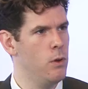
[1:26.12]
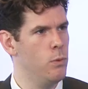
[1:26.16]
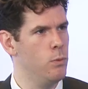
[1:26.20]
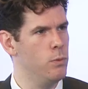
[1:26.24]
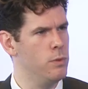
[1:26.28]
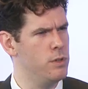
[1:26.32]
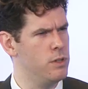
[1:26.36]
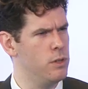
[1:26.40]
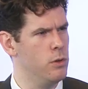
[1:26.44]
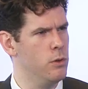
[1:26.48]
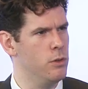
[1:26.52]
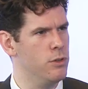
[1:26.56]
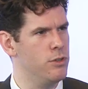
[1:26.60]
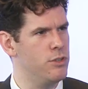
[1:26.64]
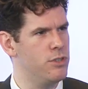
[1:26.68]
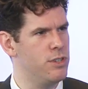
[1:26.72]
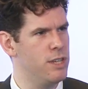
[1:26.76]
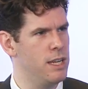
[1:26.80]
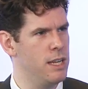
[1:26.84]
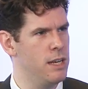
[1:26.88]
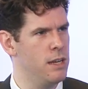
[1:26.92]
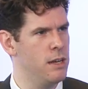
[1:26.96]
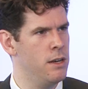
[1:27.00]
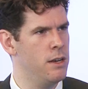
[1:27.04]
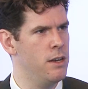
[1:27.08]
was launched
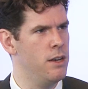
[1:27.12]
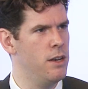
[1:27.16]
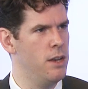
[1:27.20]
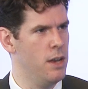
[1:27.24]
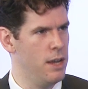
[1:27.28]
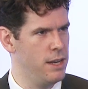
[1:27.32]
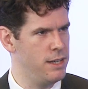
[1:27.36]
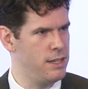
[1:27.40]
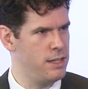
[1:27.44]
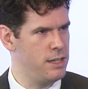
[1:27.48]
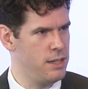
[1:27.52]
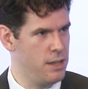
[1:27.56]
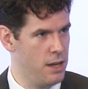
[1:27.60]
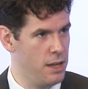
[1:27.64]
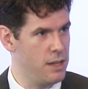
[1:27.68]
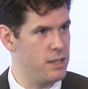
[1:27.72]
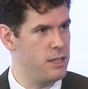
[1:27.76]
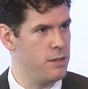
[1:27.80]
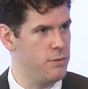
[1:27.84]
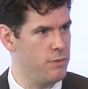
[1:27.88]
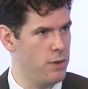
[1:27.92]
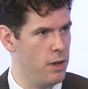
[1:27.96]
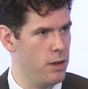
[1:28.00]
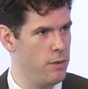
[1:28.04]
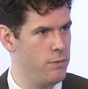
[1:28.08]
in
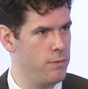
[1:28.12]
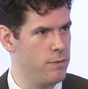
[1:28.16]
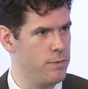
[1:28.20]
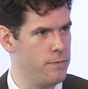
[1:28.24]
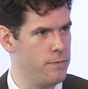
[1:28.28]
1995.